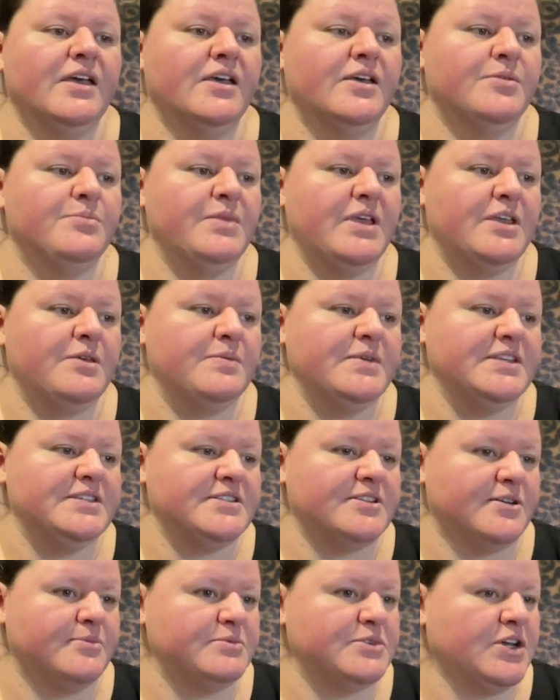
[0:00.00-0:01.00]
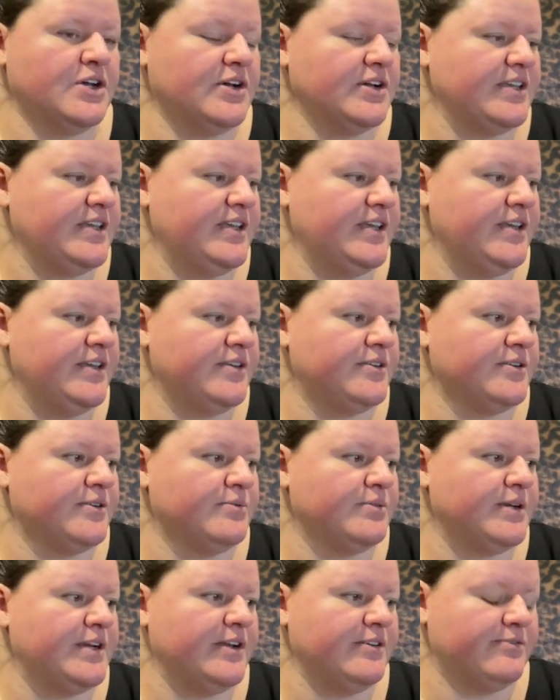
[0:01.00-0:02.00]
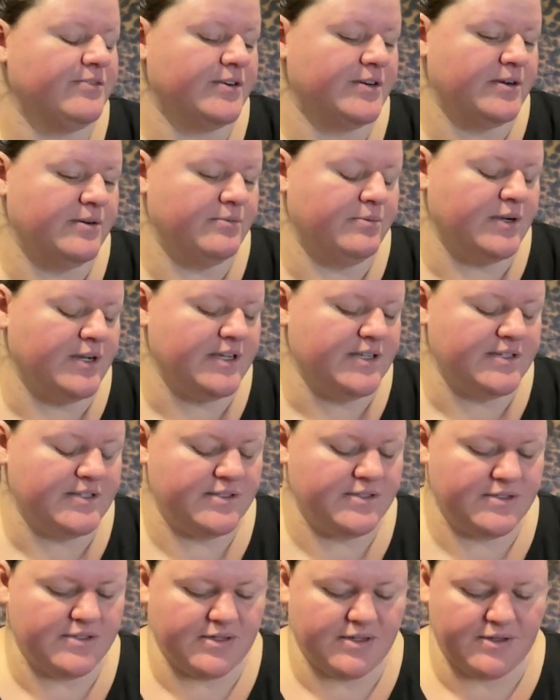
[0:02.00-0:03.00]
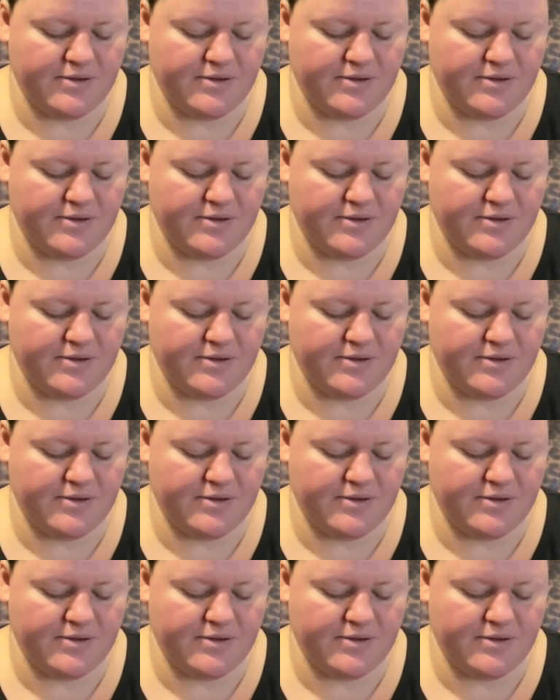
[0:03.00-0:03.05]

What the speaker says: make me stop talking or whatever it was.